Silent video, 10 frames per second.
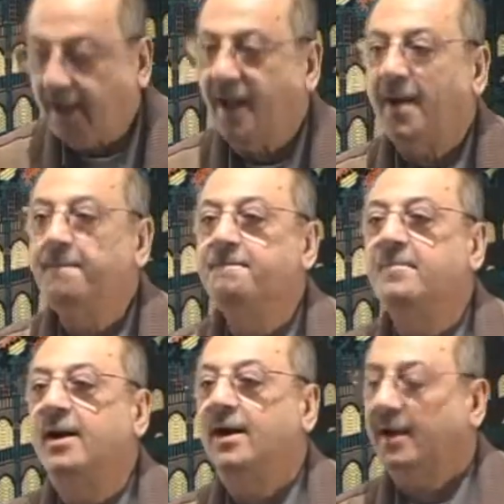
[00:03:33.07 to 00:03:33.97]

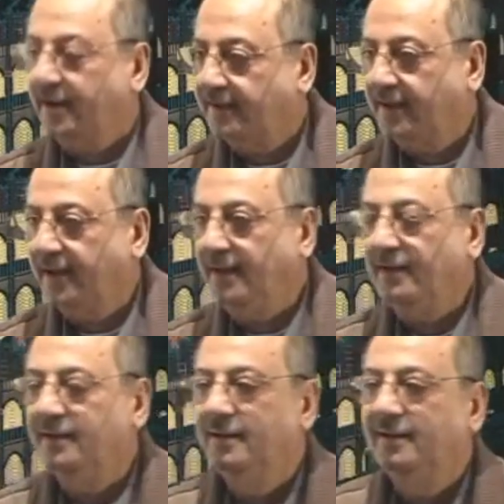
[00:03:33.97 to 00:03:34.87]
Amma ana.
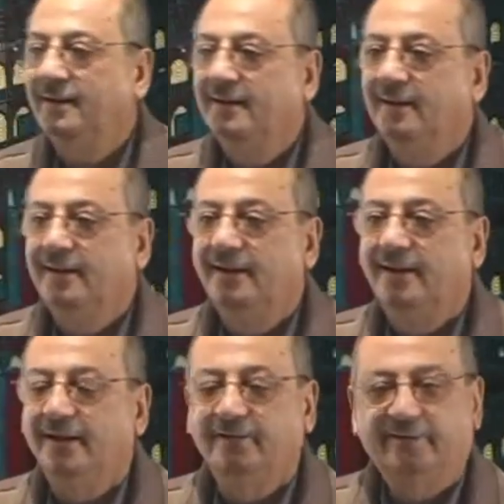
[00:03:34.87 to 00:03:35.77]

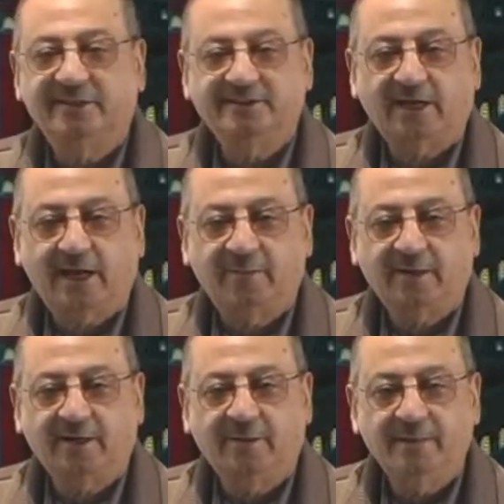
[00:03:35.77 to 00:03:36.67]
And where is the
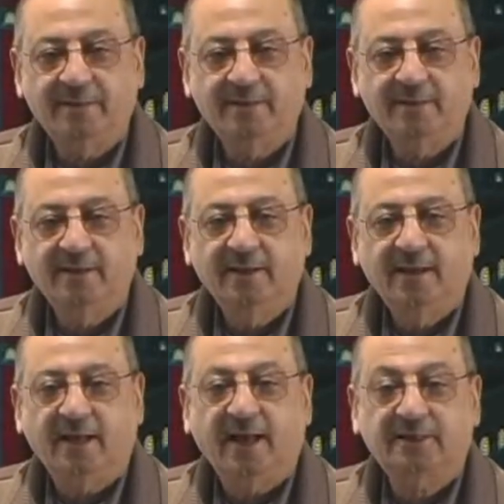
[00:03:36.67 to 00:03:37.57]
khabar coming?
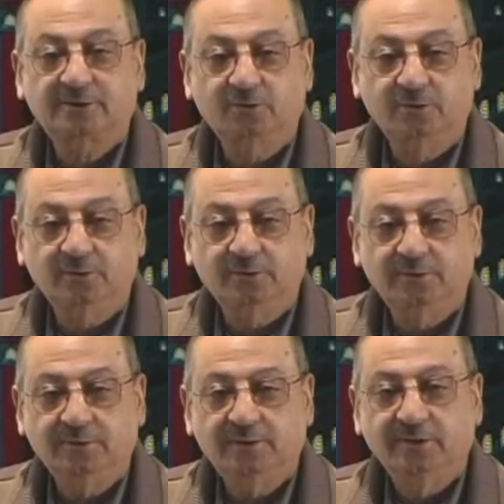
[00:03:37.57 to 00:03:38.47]
Askunu.
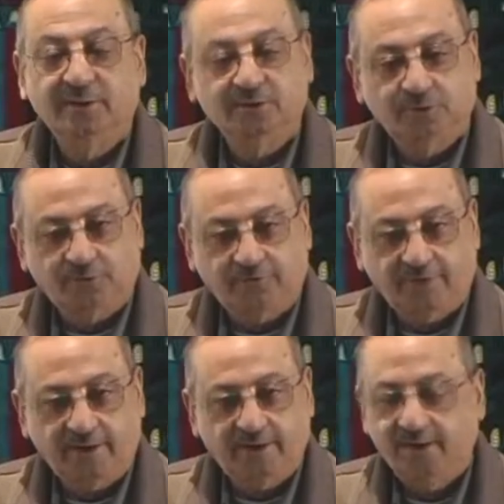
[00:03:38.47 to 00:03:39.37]
So
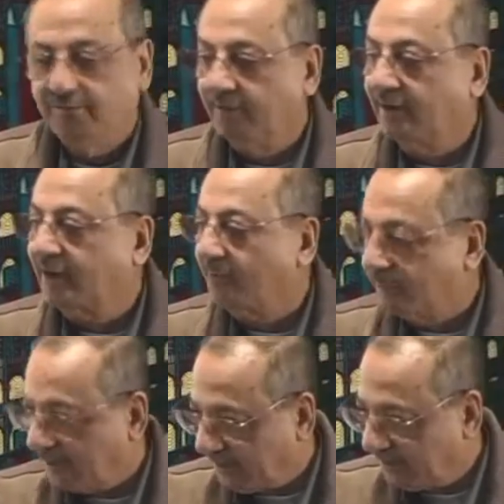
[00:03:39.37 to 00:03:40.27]
fa will come
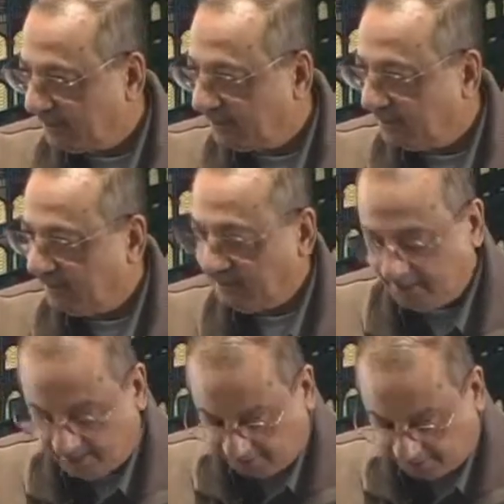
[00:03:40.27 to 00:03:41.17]
here. Fa
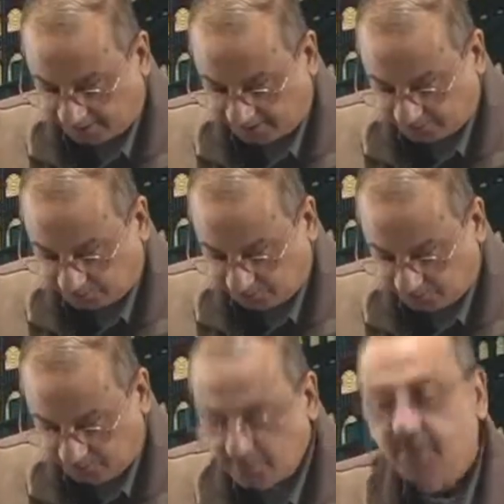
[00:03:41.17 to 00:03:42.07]

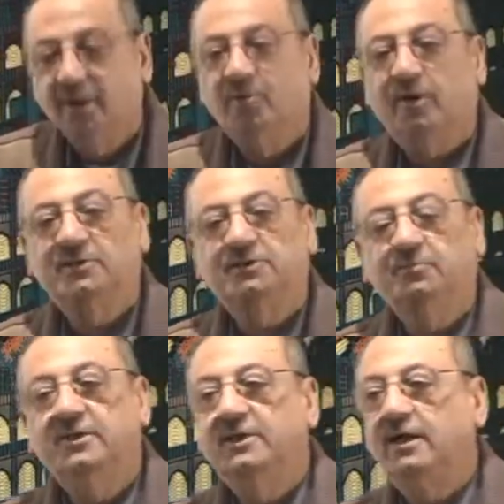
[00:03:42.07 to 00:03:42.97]
askunu. What is the
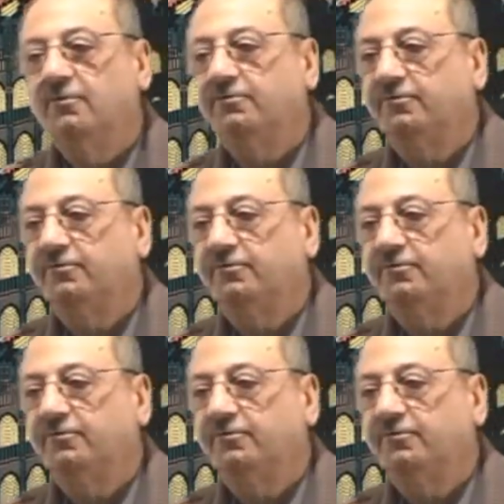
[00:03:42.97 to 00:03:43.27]
meaning of